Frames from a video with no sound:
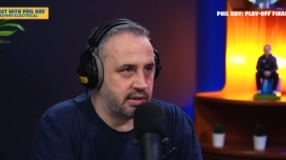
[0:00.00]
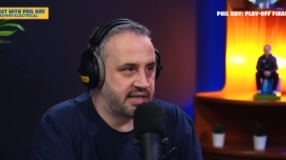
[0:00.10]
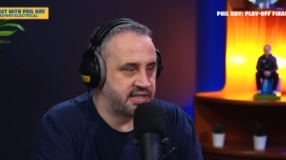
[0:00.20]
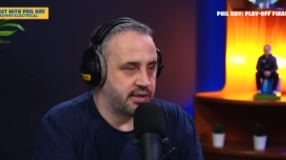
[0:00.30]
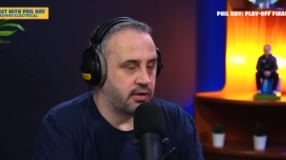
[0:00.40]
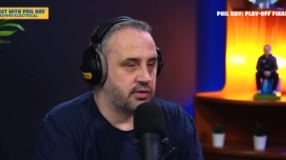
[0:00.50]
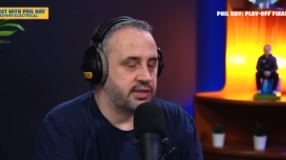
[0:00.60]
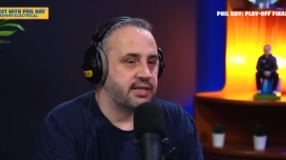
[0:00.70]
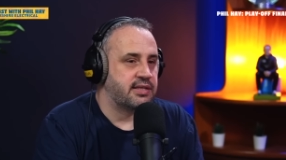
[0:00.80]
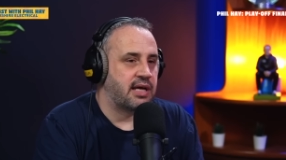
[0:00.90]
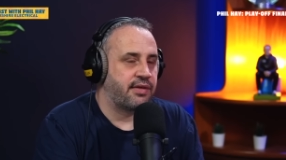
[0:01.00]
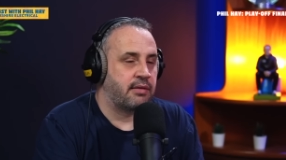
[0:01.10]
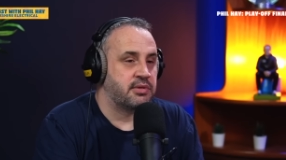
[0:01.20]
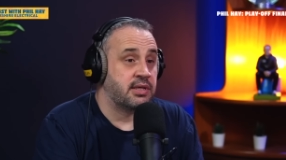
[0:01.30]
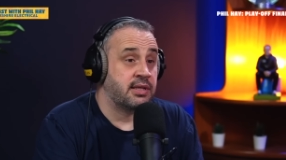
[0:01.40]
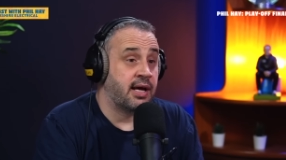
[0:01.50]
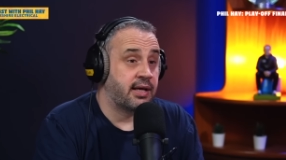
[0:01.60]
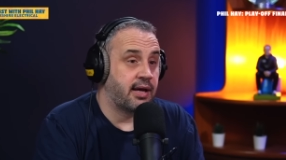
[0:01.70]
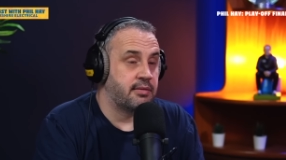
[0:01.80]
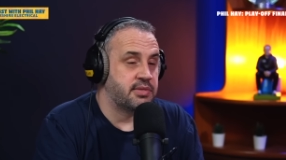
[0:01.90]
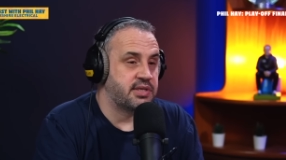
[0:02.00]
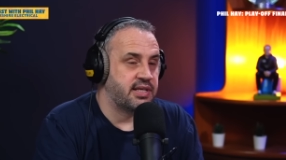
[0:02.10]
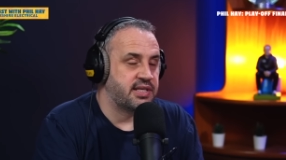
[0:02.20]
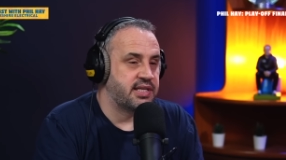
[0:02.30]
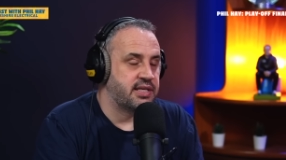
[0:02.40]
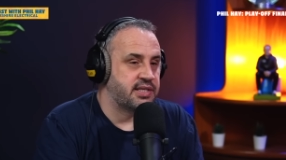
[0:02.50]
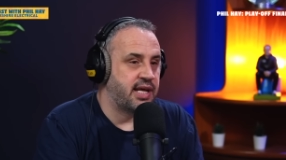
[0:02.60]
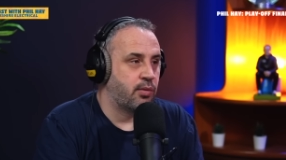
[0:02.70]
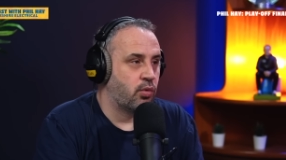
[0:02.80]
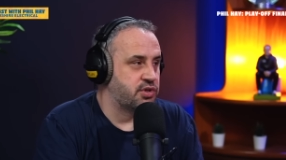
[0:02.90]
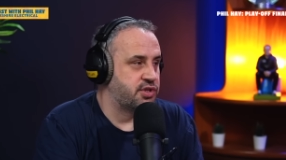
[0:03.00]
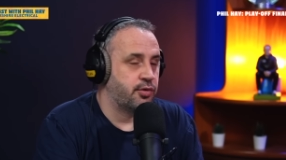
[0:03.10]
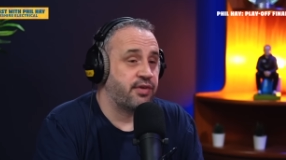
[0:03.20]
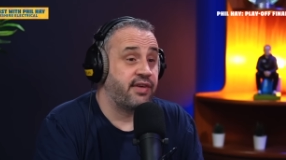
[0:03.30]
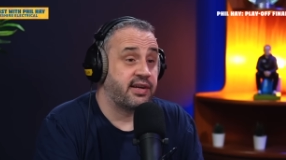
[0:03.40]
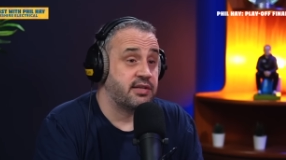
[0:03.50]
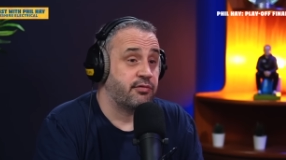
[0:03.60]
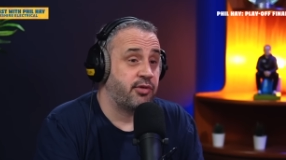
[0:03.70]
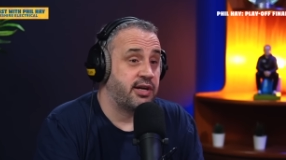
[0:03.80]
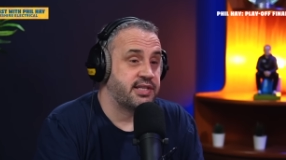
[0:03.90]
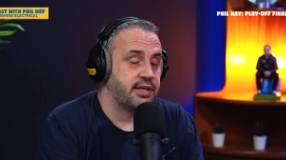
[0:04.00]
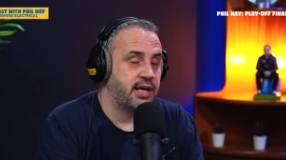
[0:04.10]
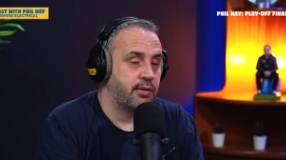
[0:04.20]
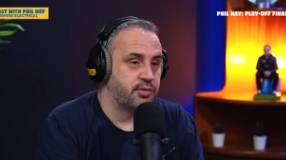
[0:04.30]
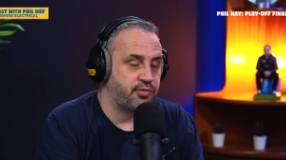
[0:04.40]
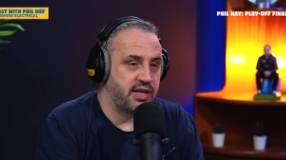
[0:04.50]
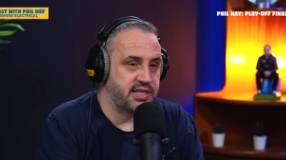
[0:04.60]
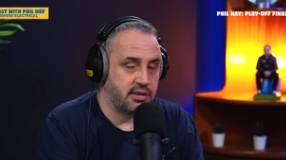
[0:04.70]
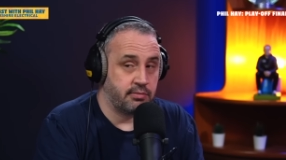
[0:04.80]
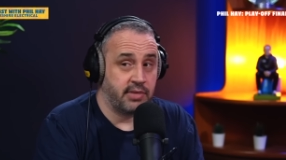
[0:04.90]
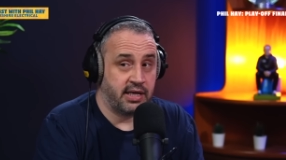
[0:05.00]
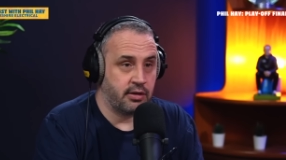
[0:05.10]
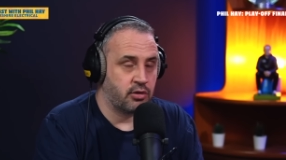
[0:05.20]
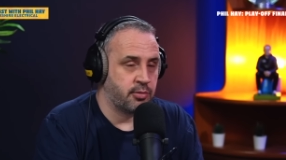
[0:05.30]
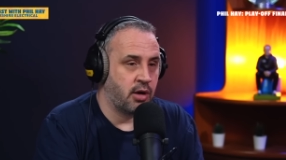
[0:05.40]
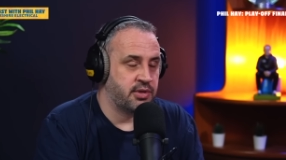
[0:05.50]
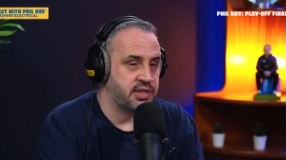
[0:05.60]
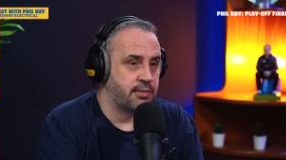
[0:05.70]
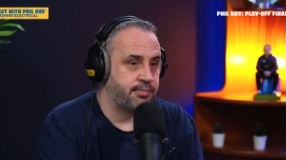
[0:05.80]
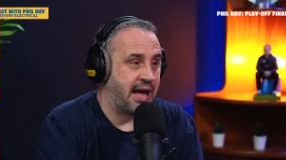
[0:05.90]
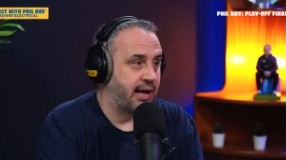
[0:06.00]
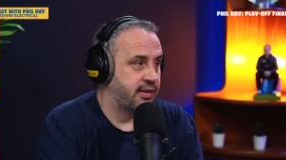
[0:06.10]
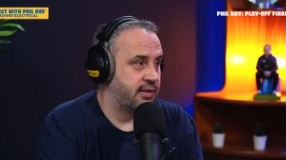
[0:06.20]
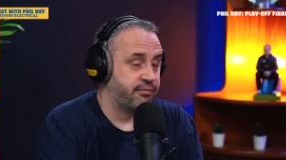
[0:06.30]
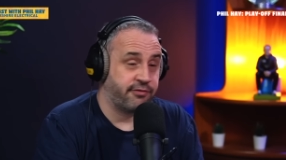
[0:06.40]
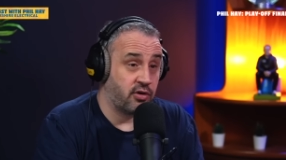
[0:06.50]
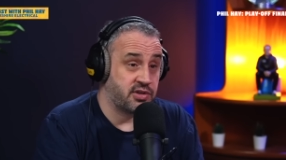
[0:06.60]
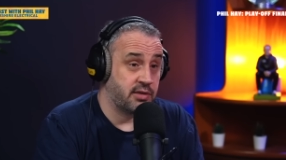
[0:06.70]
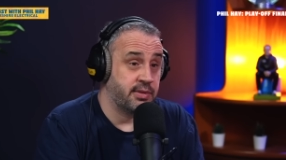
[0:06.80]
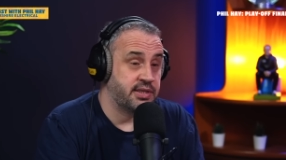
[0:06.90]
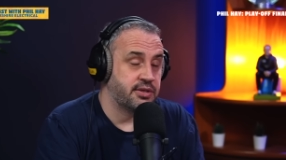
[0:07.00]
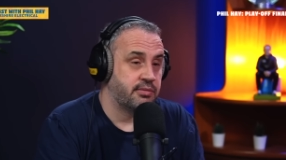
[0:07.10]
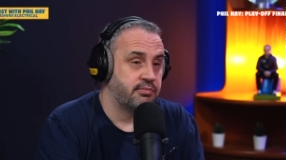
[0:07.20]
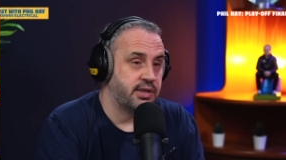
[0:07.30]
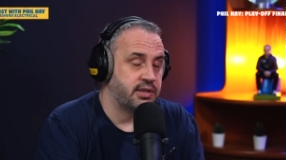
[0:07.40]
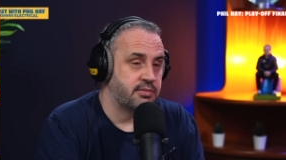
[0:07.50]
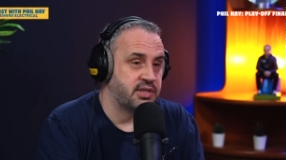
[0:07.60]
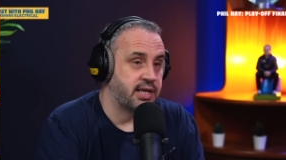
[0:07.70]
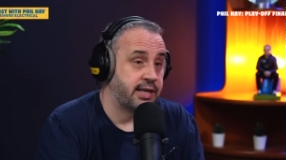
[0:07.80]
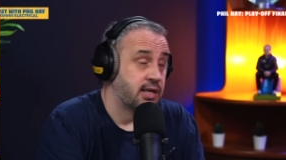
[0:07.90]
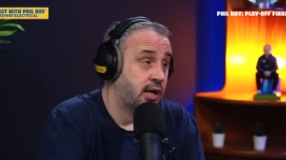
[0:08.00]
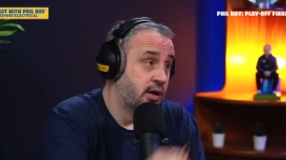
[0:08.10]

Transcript: Leicester undid Southampton in their games this season, it was through effective pressing. Yeah. It was pressing them in those moments at the back and then forcing them into into mistakes